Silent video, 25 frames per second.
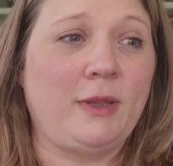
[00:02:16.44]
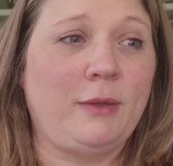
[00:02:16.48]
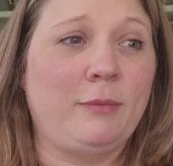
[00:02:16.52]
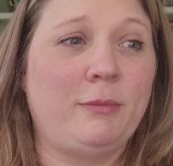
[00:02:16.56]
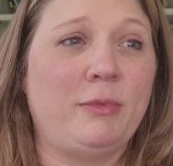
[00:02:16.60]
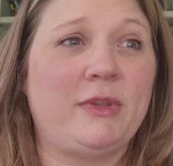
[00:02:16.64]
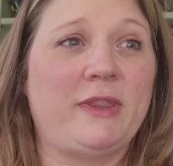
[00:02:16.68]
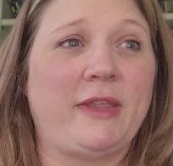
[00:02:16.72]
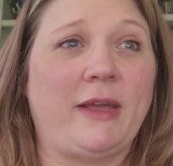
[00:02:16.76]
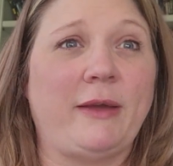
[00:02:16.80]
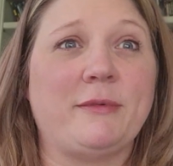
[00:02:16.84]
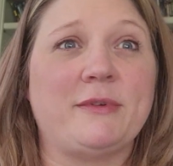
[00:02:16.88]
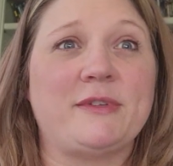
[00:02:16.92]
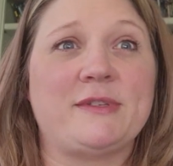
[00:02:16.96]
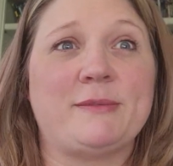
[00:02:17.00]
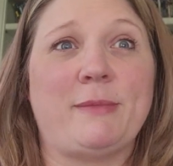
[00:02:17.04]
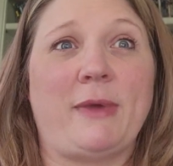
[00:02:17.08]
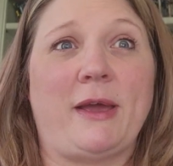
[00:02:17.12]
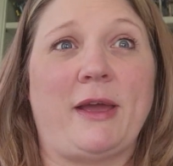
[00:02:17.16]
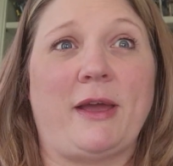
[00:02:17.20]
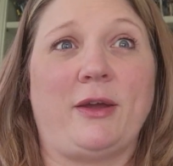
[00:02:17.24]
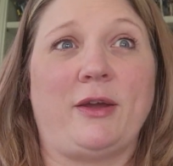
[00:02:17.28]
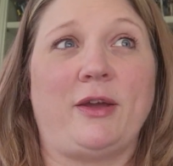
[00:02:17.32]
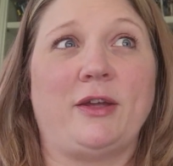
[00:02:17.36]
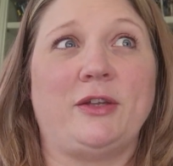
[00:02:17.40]
But that was
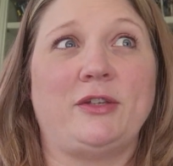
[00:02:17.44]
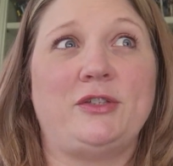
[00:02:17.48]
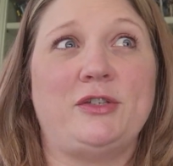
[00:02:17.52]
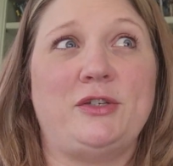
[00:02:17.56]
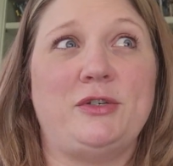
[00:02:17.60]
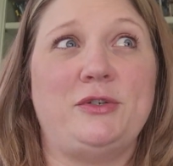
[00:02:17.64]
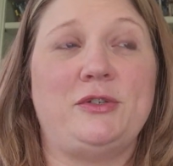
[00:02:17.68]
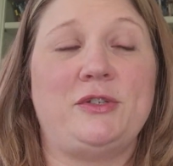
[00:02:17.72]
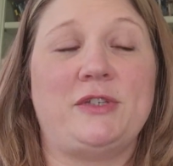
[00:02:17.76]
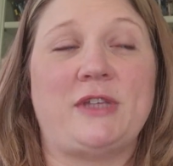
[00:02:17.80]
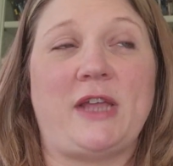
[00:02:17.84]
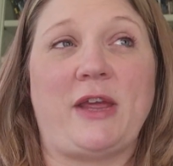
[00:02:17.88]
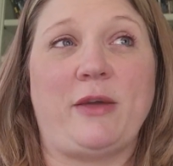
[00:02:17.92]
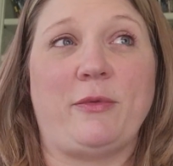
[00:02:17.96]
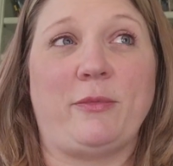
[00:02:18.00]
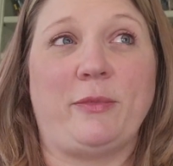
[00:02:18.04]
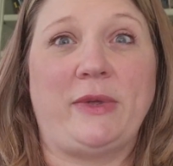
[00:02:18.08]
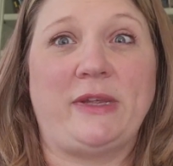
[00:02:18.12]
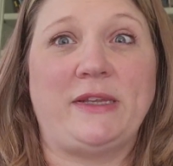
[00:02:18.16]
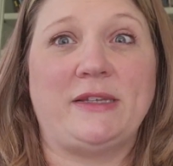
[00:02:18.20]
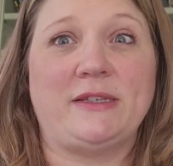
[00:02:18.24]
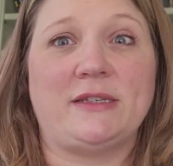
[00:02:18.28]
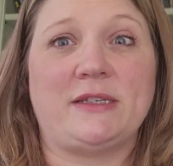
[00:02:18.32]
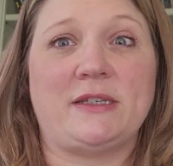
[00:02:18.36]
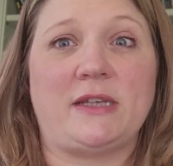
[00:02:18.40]
my Tuesday and
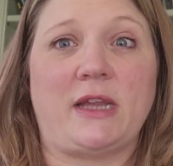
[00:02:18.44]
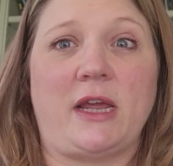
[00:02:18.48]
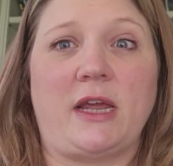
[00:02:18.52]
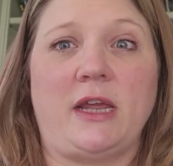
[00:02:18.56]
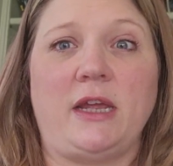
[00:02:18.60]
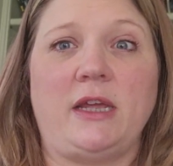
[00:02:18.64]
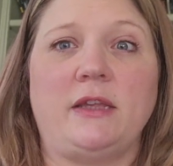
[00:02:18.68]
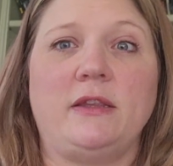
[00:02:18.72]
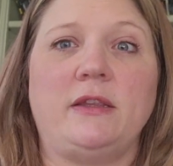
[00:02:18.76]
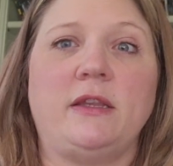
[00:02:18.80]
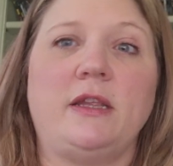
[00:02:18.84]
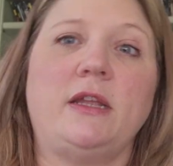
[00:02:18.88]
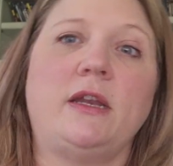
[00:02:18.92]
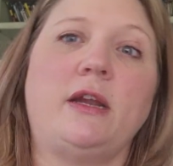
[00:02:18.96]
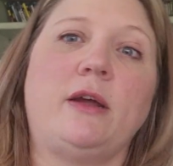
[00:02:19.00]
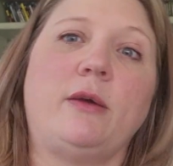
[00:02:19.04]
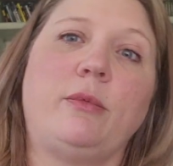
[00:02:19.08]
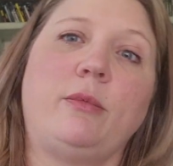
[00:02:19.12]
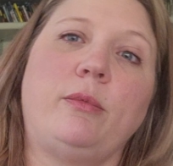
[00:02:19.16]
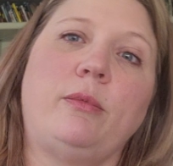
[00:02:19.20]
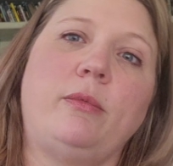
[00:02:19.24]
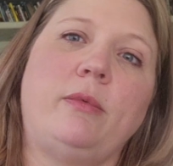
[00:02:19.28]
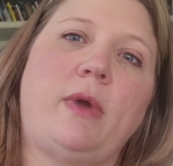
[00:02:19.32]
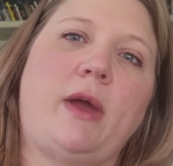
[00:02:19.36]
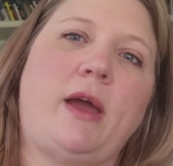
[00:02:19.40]
Wednesday, and
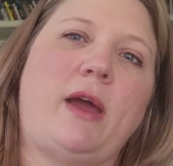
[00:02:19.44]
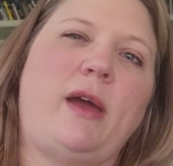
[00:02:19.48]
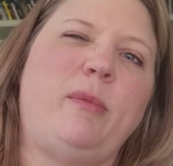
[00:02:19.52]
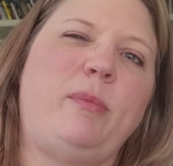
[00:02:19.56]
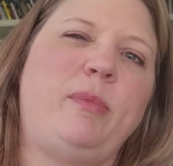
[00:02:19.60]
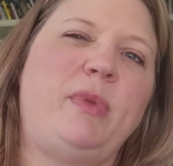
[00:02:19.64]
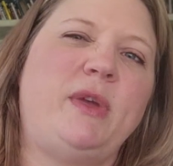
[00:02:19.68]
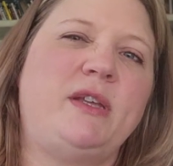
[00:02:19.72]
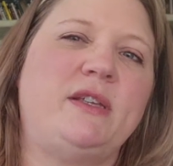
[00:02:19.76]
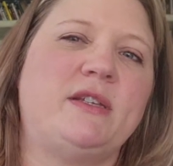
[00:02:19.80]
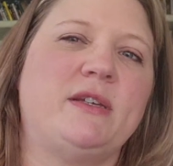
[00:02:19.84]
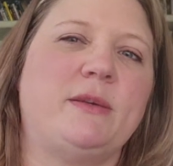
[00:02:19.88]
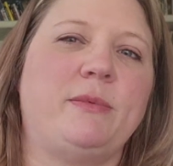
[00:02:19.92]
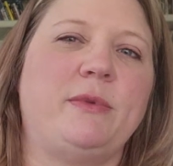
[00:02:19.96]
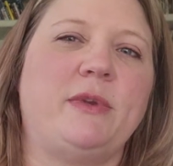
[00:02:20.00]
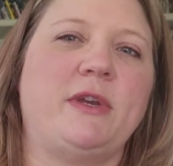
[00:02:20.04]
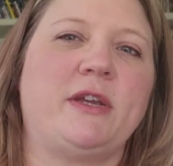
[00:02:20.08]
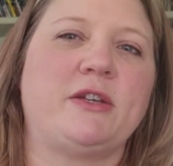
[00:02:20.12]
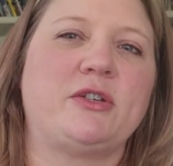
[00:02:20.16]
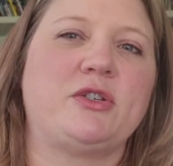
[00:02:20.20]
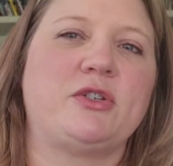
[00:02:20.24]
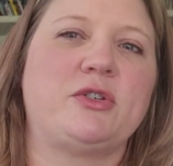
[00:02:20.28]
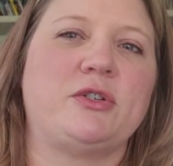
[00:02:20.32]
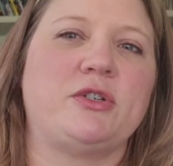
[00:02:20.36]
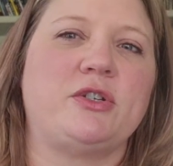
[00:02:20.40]
then I picked up an
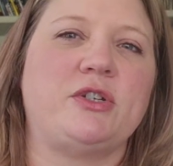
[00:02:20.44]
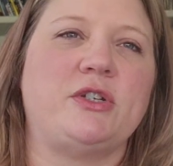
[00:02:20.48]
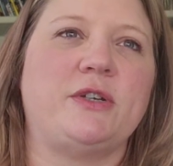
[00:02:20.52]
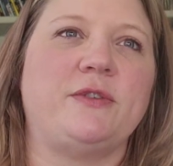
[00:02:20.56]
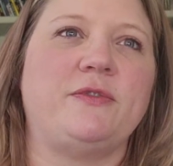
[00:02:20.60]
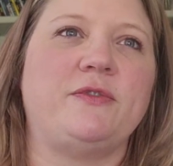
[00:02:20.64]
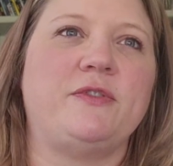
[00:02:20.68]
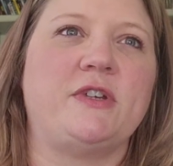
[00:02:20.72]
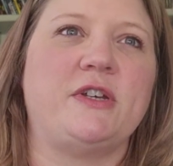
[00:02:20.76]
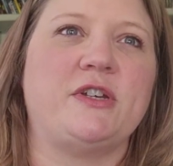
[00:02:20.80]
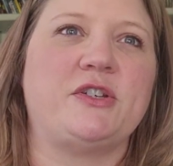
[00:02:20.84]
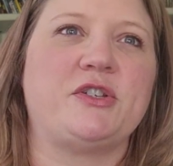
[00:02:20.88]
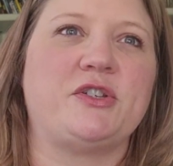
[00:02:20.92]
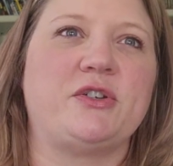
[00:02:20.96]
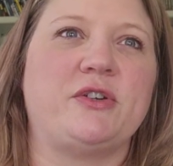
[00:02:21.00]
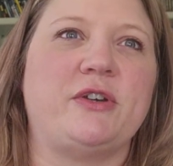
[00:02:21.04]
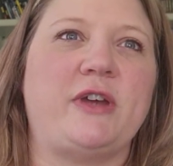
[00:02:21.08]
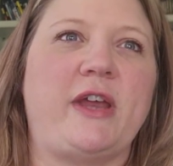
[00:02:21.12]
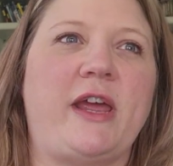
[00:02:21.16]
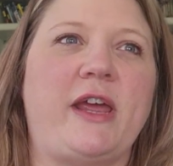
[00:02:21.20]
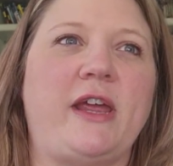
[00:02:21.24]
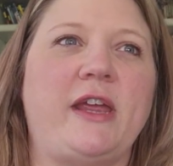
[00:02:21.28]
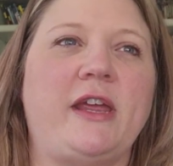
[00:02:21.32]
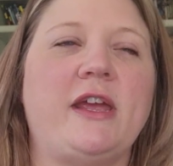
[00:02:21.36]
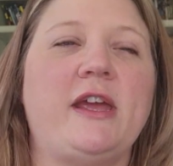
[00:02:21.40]
extra shift
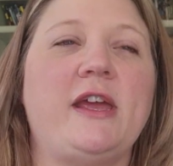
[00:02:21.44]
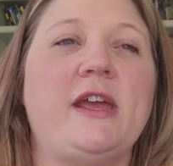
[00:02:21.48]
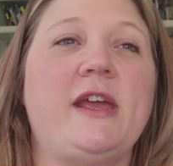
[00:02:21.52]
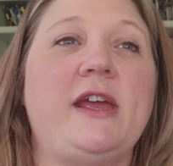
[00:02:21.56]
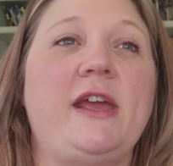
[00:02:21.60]
yesterday.